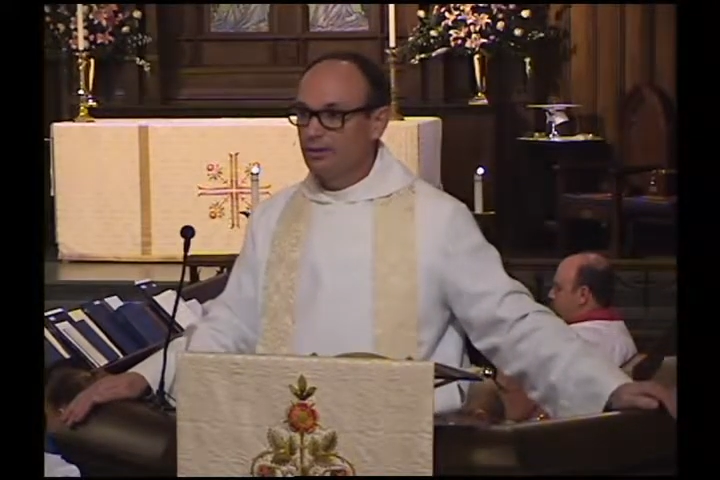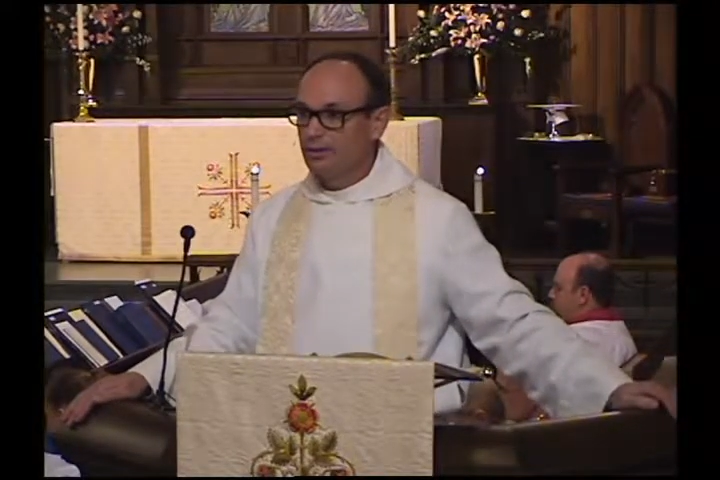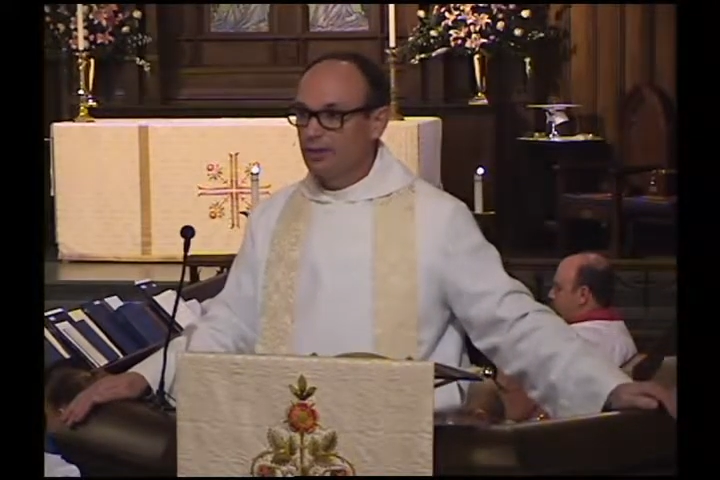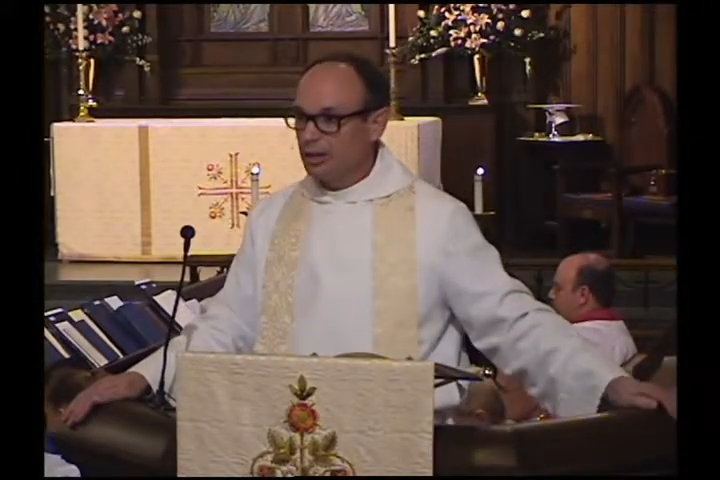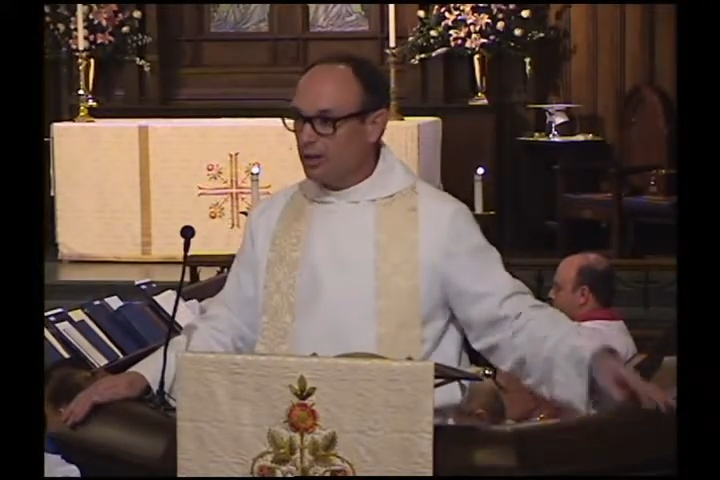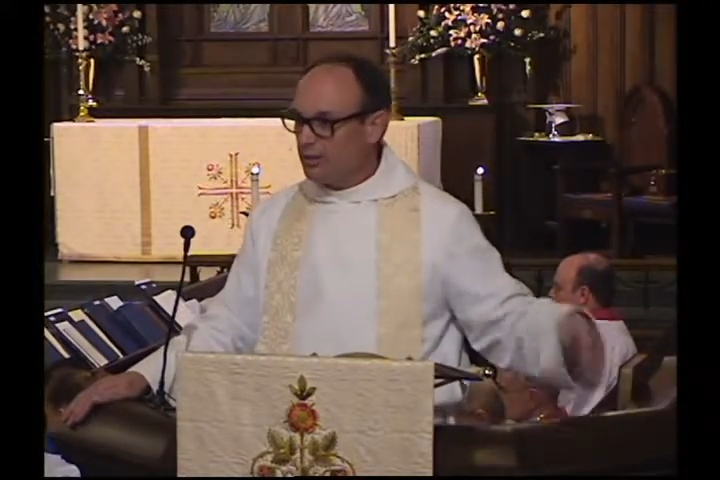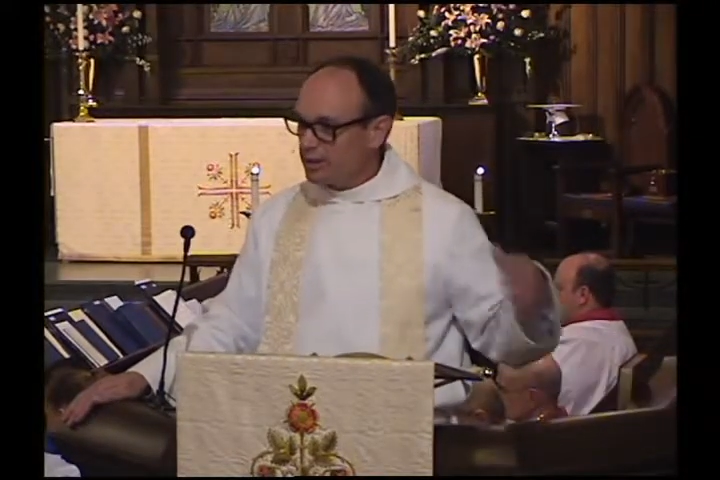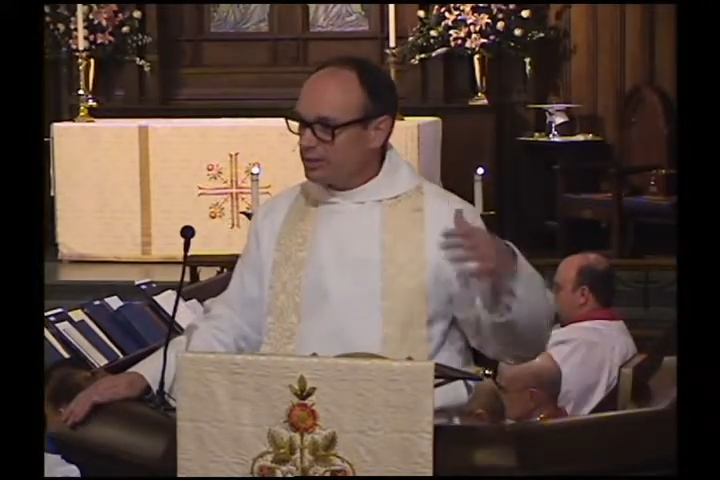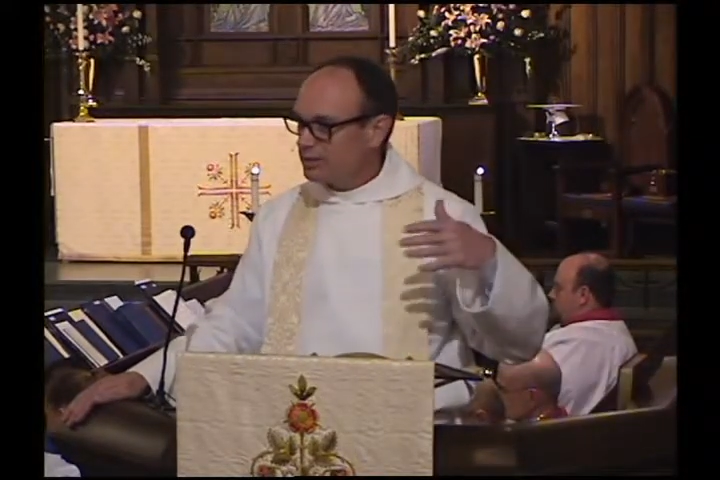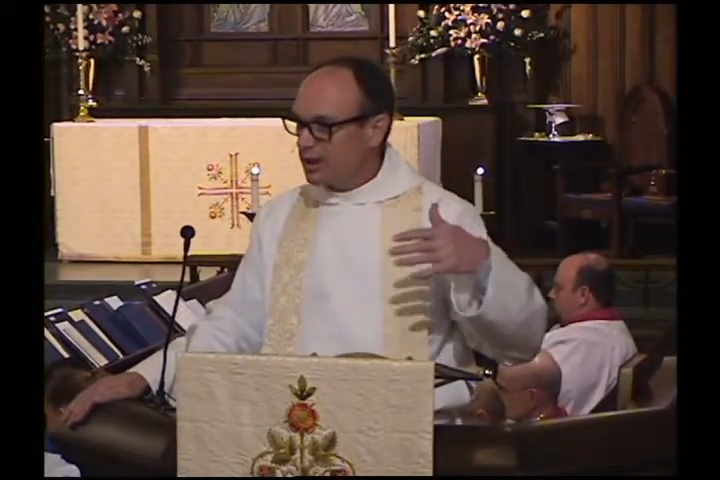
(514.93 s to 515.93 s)
And on
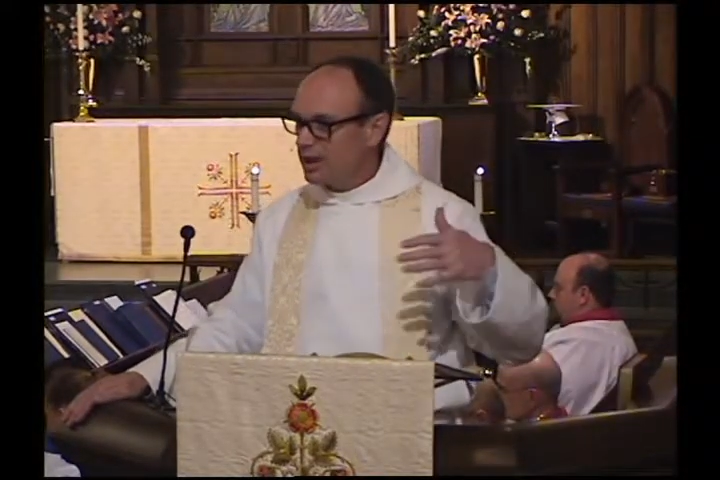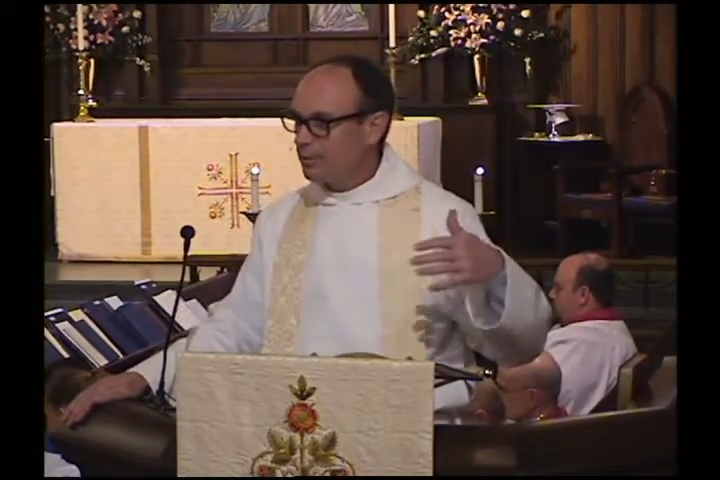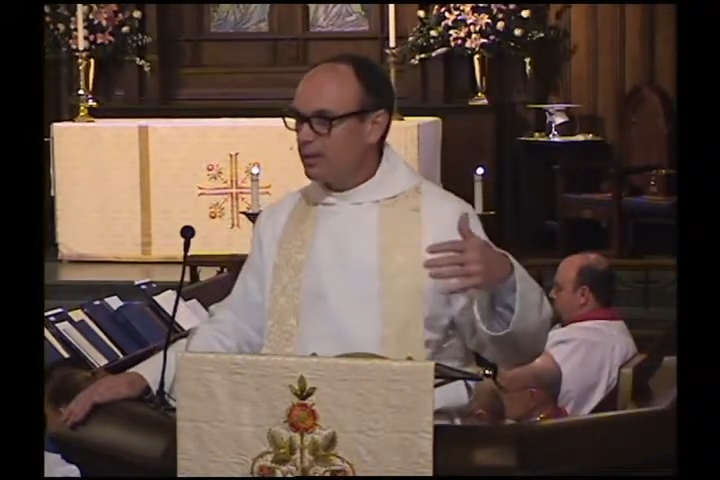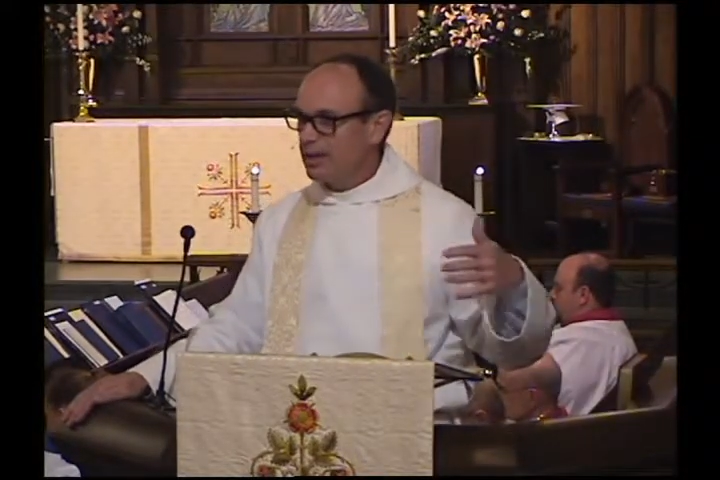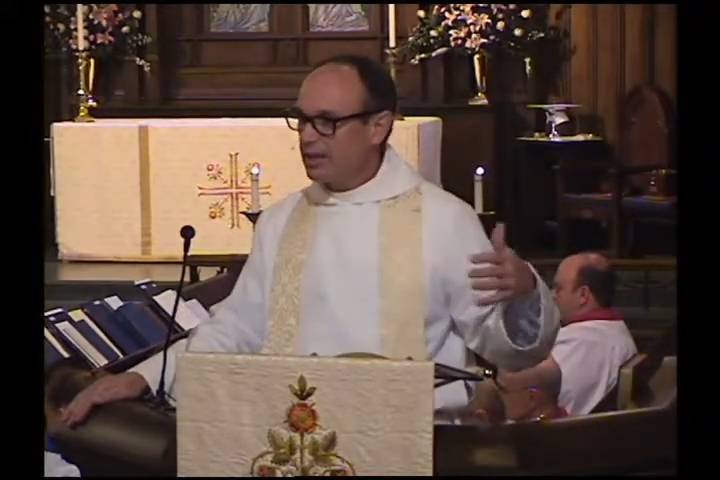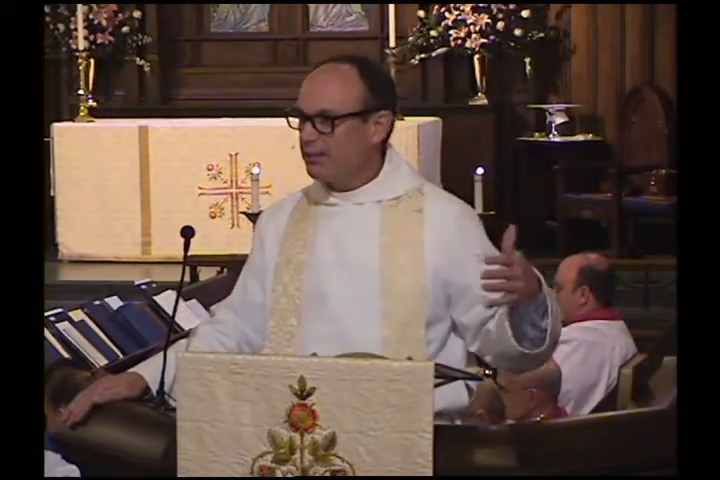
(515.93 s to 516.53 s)
this day, we give